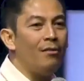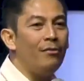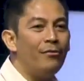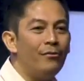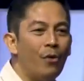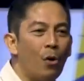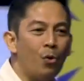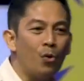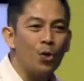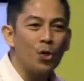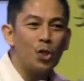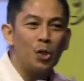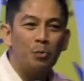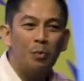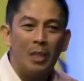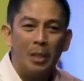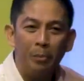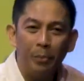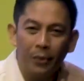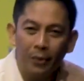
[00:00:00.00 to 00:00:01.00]

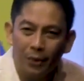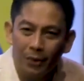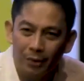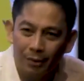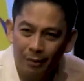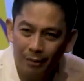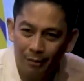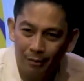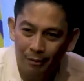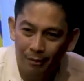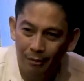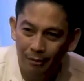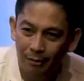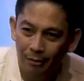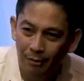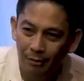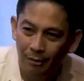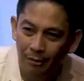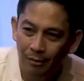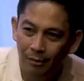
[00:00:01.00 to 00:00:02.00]
self-focused people
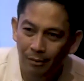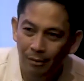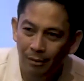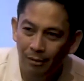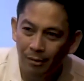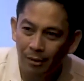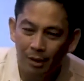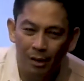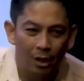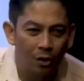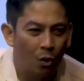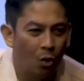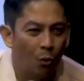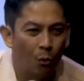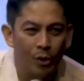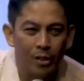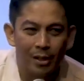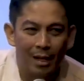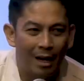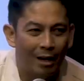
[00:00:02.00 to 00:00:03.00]
that are
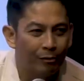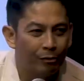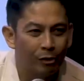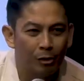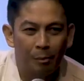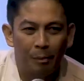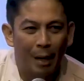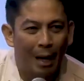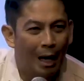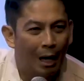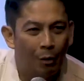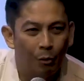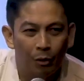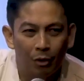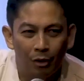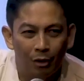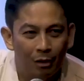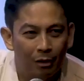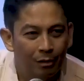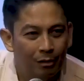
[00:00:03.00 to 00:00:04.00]
always after
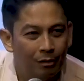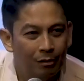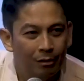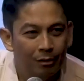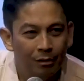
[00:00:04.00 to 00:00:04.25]
power,